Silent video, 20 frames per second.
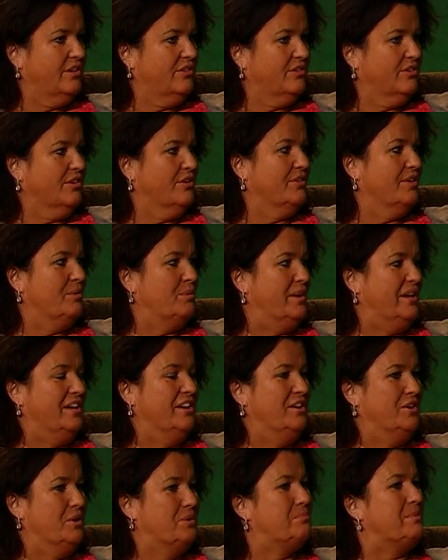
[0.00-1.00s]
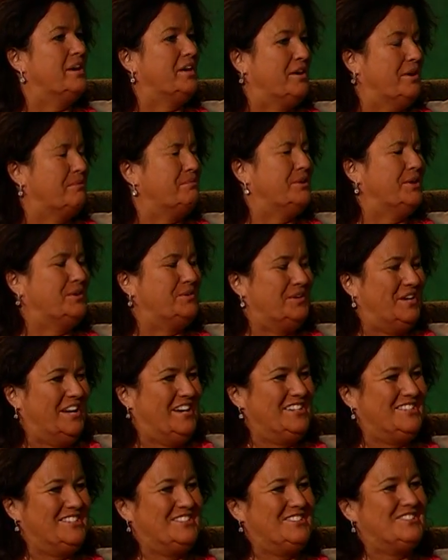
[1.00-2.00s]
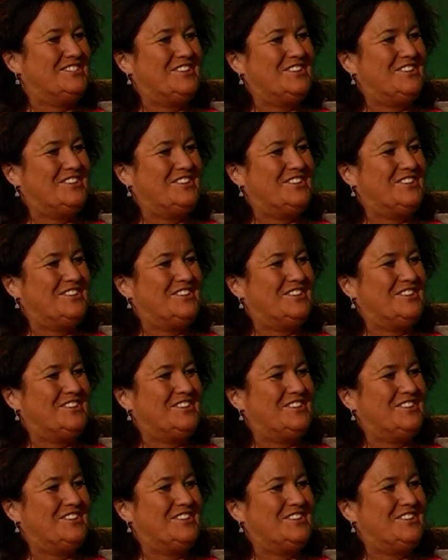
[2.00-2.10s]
so that we can go pick up donations.